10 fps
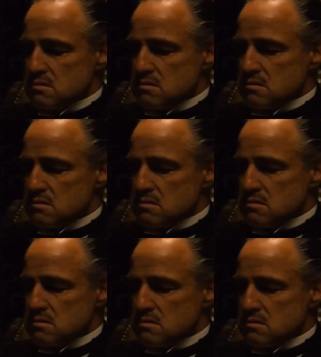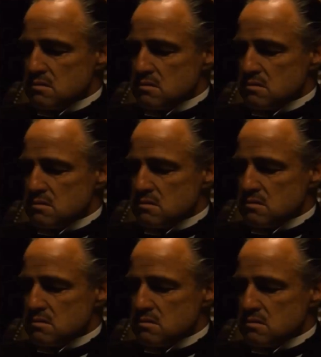
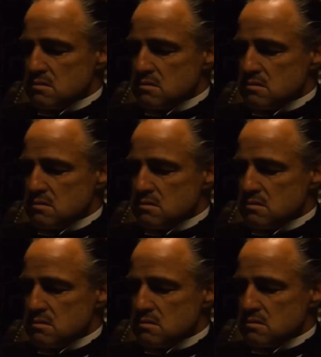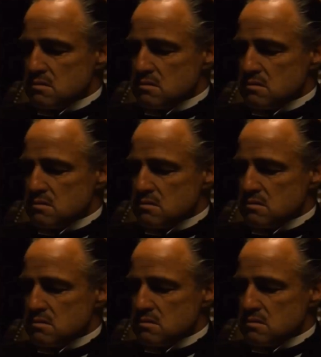
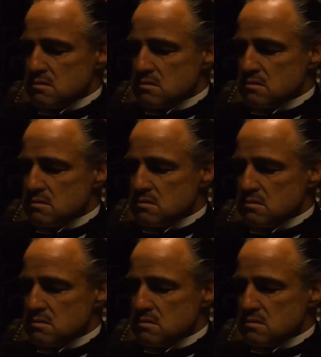No one is speaking in this clip.